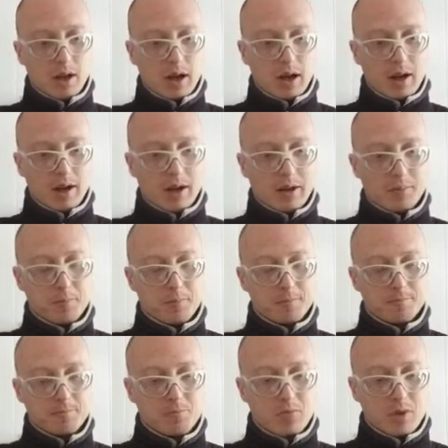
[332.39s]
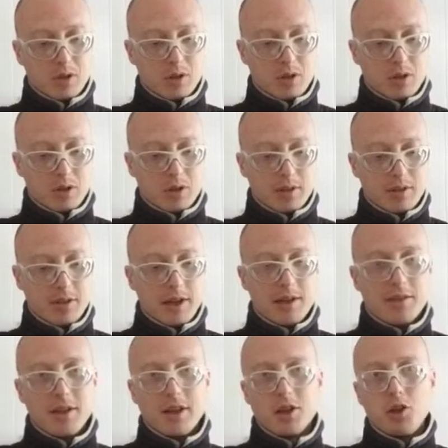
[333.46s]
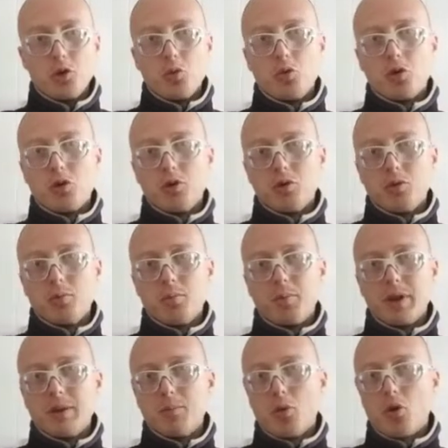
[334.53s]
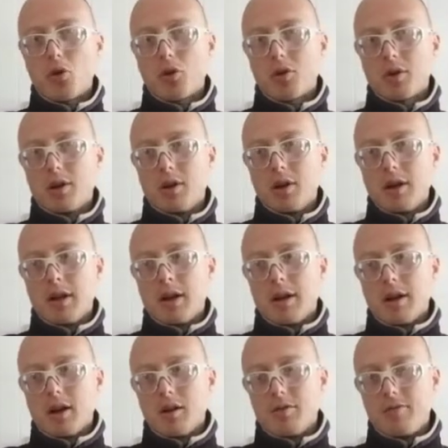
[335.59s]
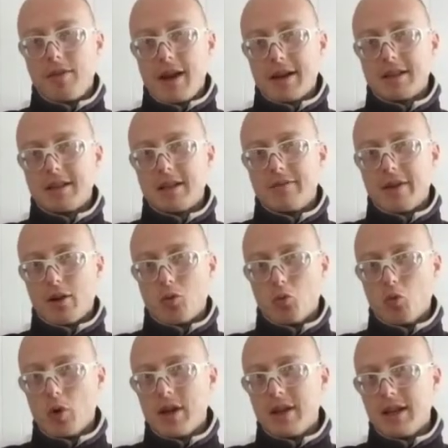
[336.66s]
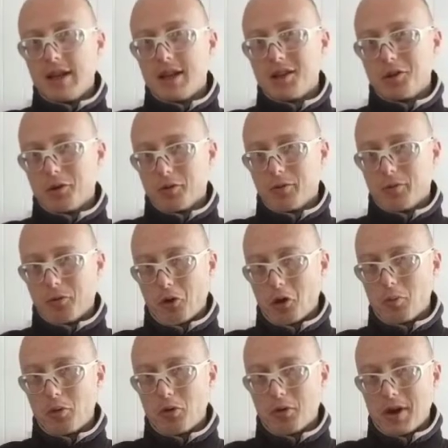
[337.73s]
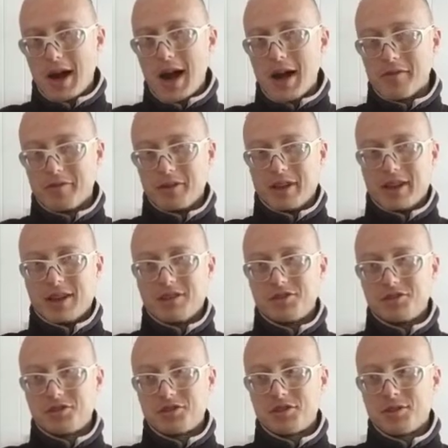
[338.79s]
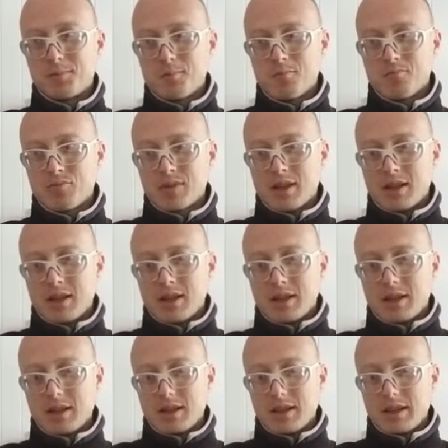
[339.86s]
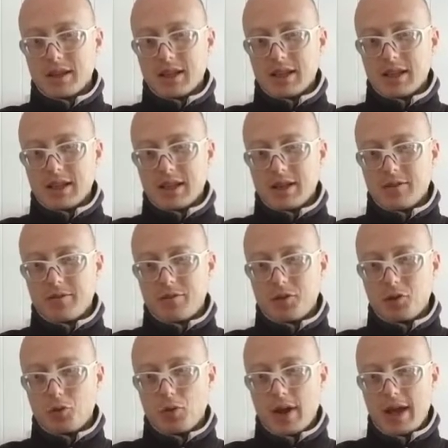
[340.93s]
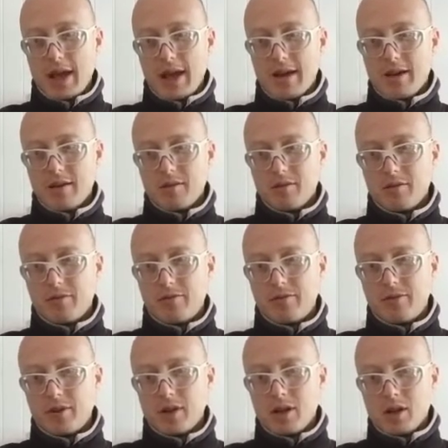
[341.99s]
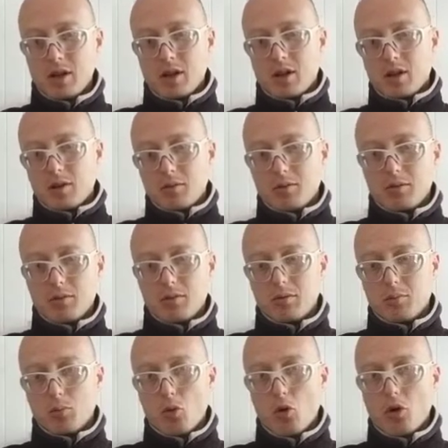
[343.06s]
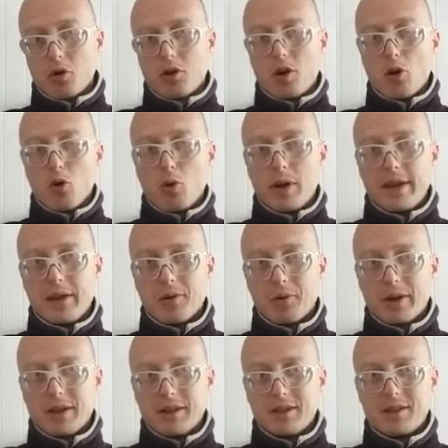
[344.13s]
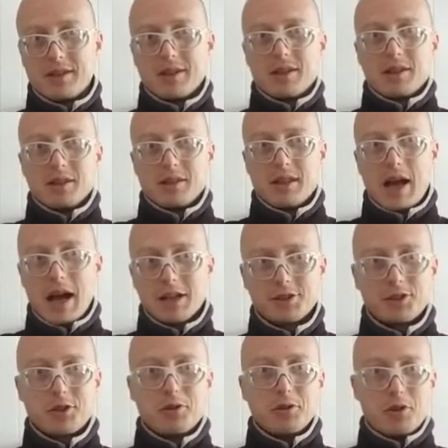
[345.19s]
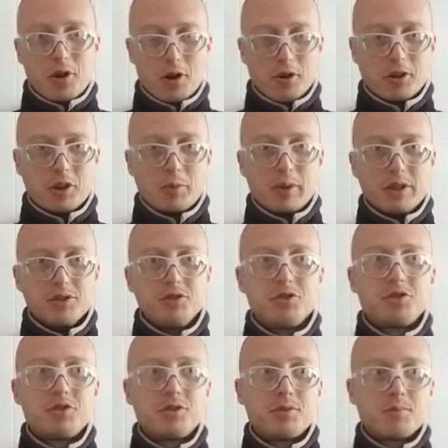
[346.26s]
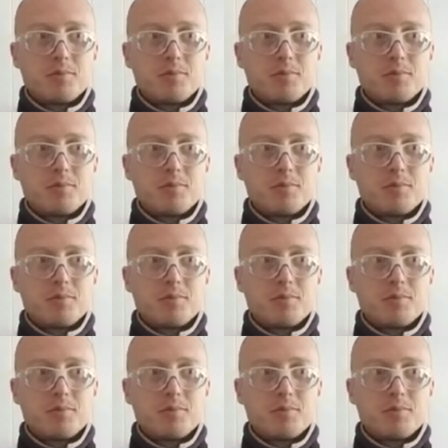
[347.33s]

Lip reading: I think that you will be more effective at winning your verbal conflicts if you have more coherent logical arguments,